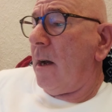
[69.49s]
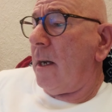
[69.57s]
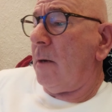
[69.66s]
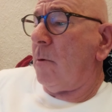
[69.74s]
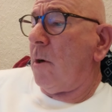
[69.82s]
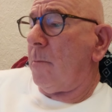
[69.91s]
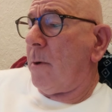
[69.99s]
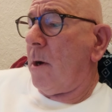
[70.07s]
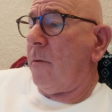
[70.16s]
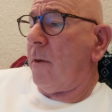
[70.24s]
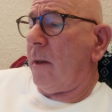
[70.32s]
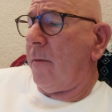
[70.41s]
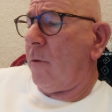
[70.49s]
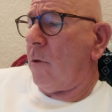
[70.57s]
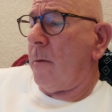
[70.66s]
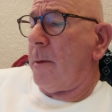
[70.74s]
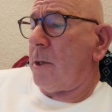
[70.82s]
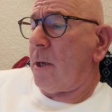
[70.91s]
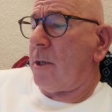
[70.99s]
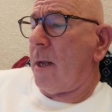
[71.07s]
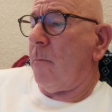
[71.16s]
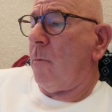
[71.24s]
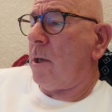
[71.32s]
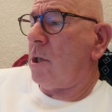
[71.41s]
And it worked perfectly for him as I
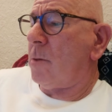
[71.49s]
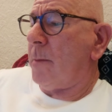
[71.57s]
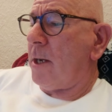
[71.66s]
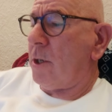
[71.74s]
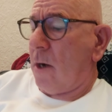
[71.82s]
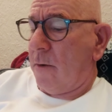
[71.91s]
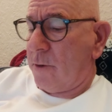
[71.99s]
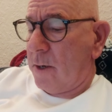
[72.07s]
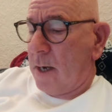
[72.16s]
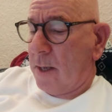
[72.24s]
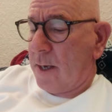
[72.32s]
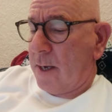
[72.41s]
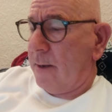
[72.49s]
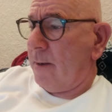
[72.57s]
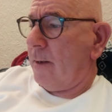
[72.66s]
sent one smash after another